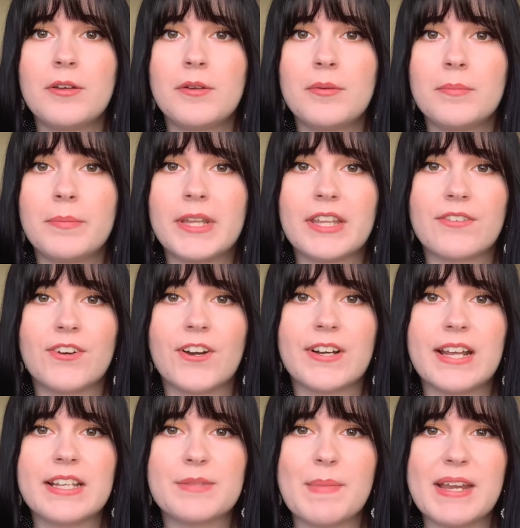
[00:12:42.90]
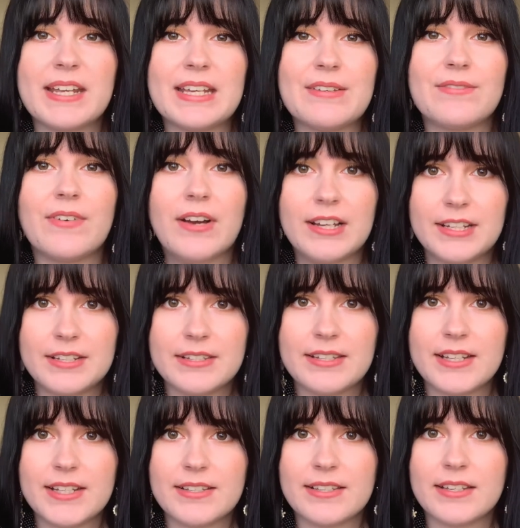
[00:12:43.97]
but there aren't as many violent
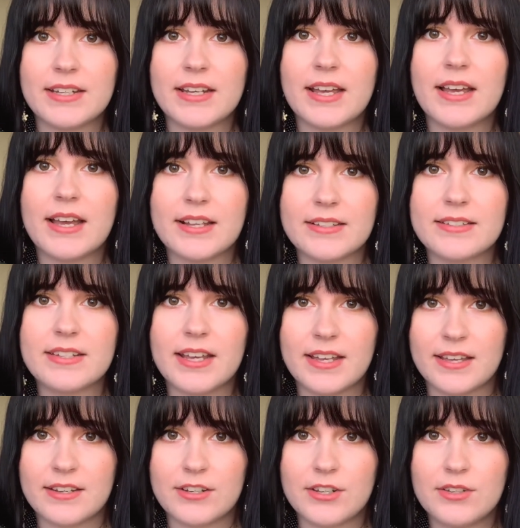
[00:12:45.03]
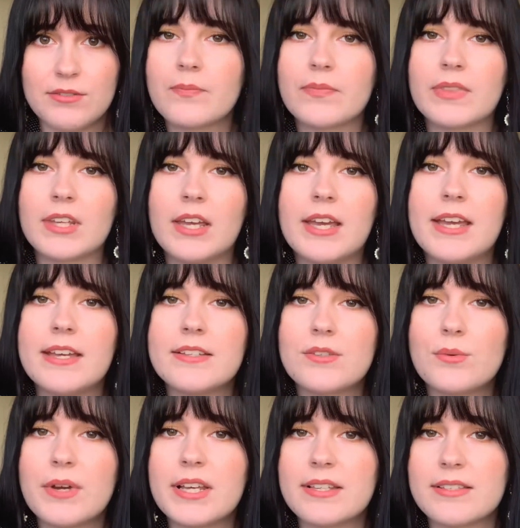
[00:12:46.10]
scenes in it as Tehanu. It is
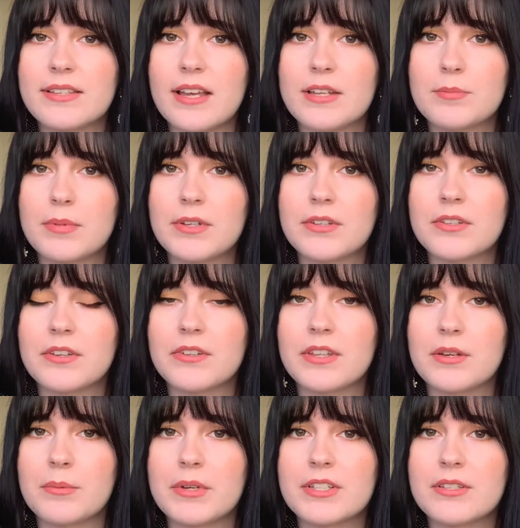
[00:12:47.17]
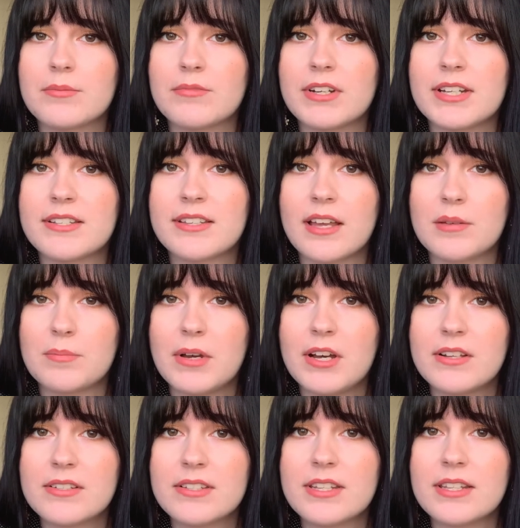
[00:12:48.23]
quite a sad book though. There were some really sad
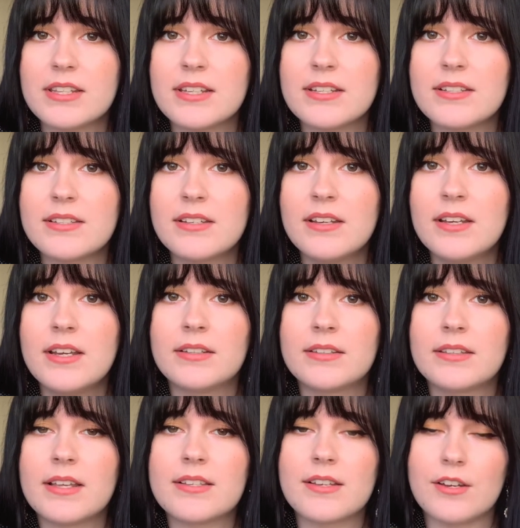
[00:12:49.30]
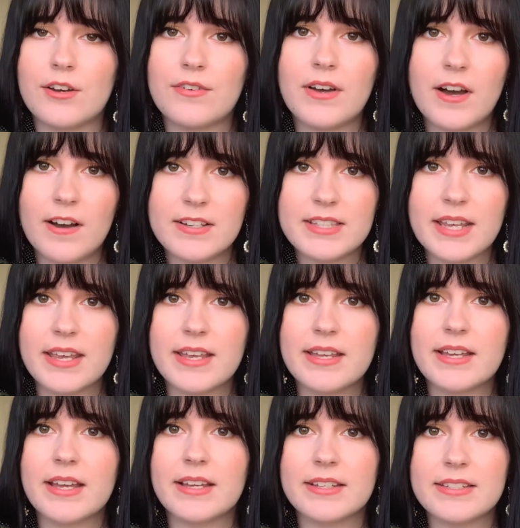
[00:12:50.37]
parts to this. There's a lot of
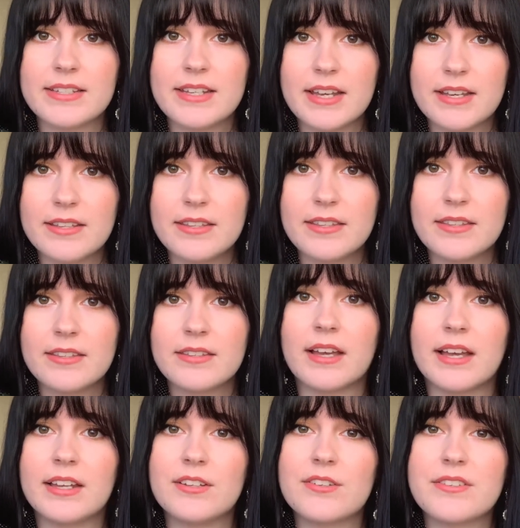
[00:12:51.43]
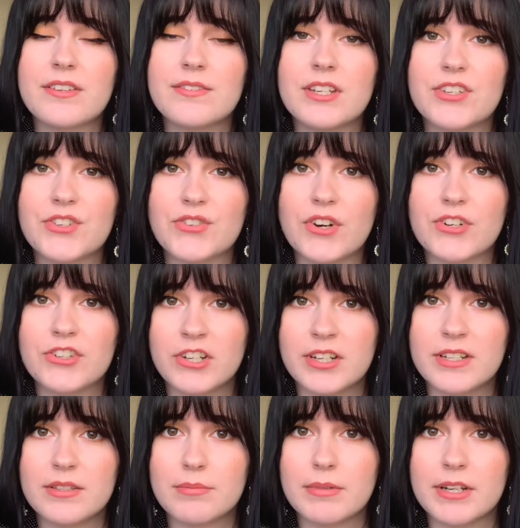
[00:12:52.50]
heartache and death and lots of destruction
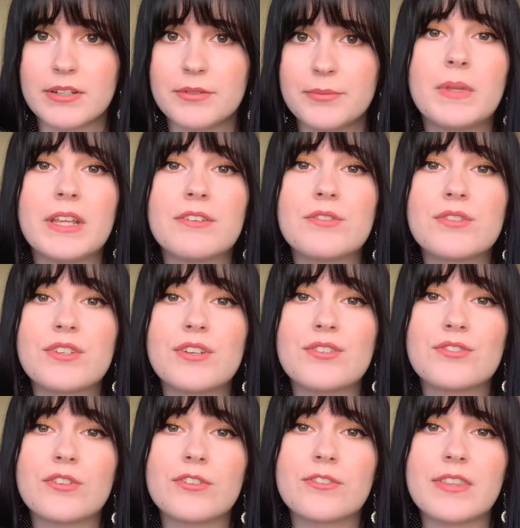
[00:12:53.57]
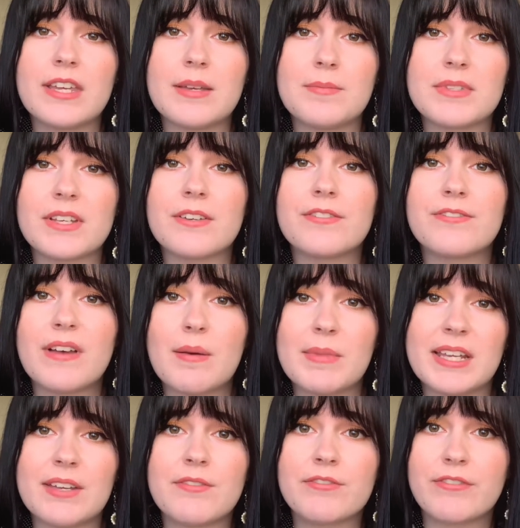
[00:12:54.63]
as well. But there are also strong themes of
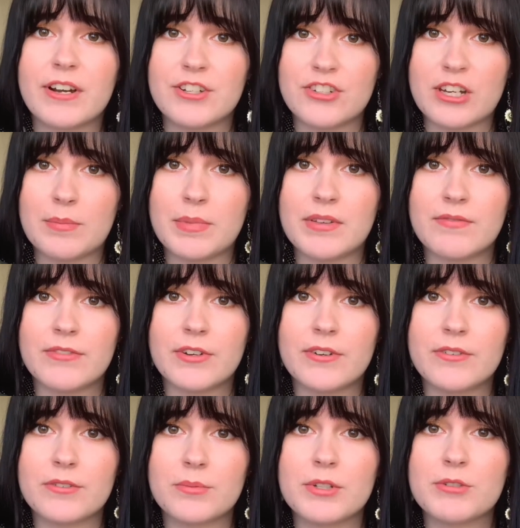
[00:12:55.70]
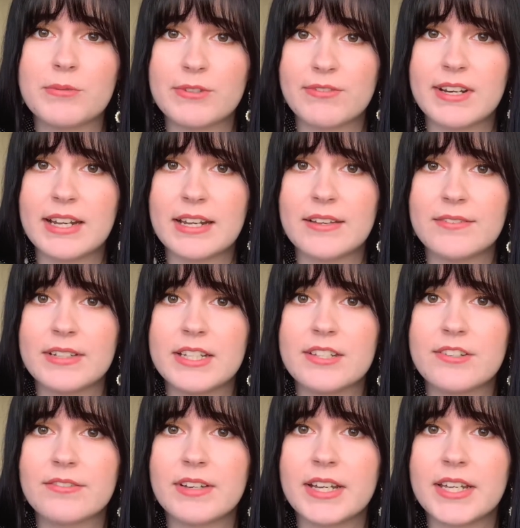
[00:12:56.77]
family and friendship involved, which was really lovely
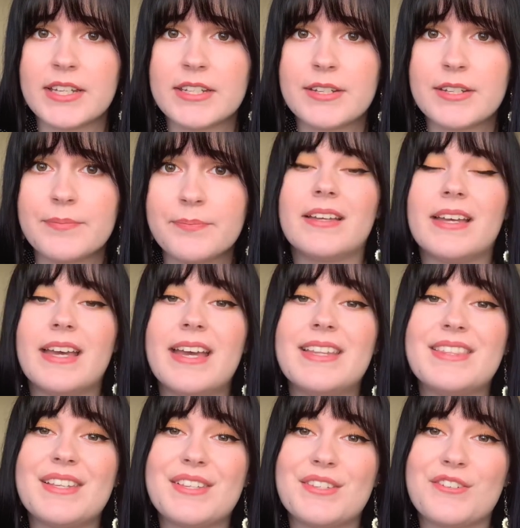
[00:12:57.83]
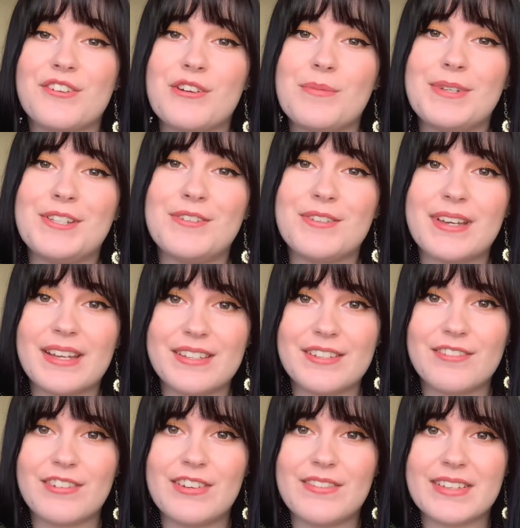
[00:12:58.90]
to read. In this story we do get
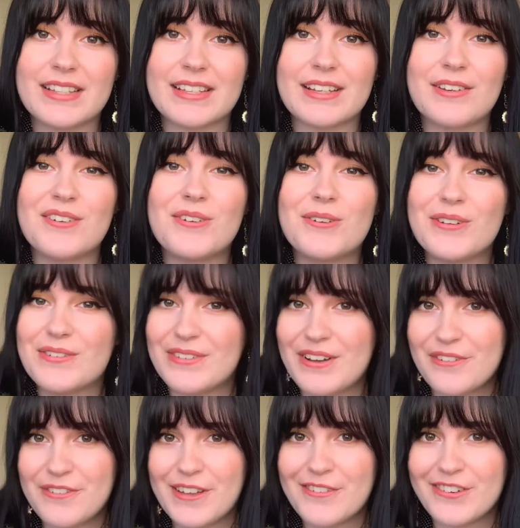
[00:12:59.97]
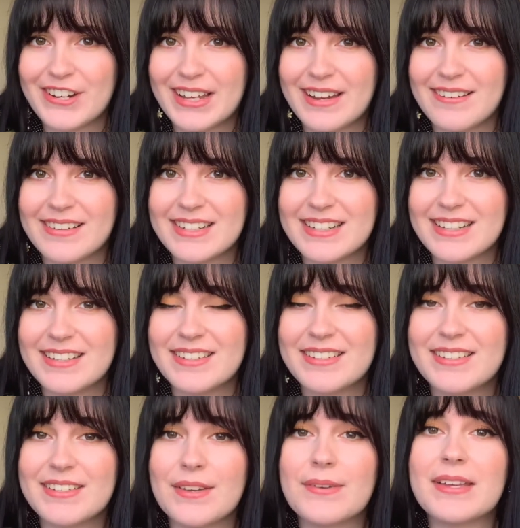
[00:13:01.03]
to revisit all of our favourite characters.
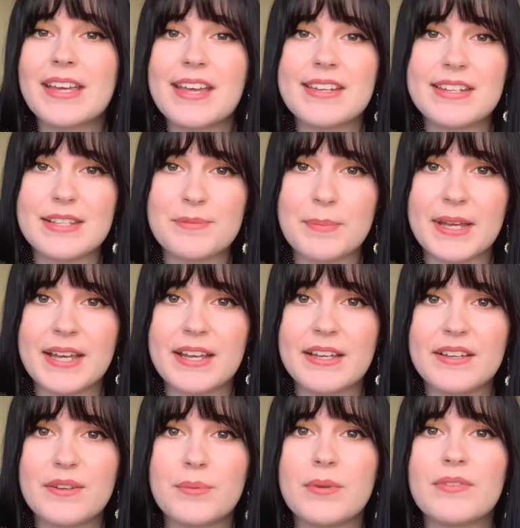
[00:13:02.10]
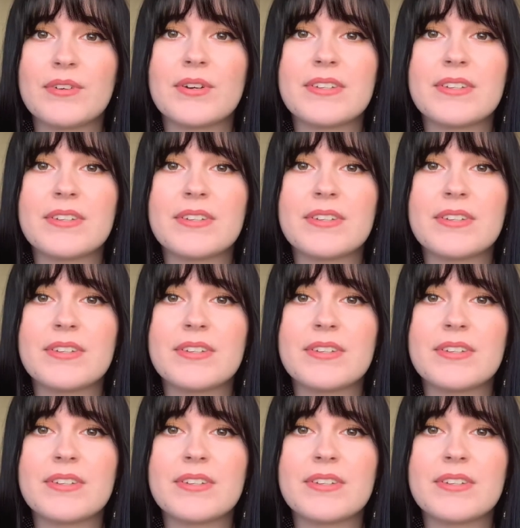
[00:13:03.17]
So Ged is back, we've got